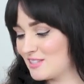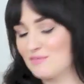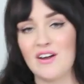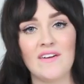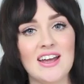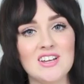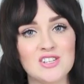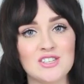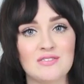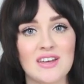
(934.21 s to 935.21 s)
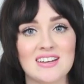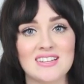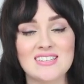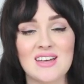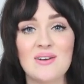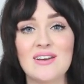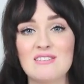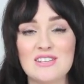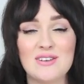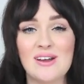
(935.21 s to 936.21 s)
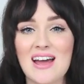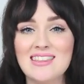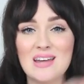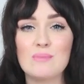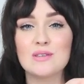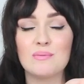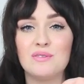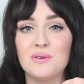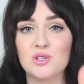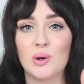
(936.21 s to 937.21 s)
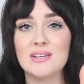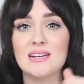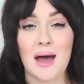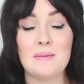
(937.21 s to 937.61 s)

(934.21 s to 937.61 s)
Some variations of things. So give this video a thumbs up if you enjoyed it.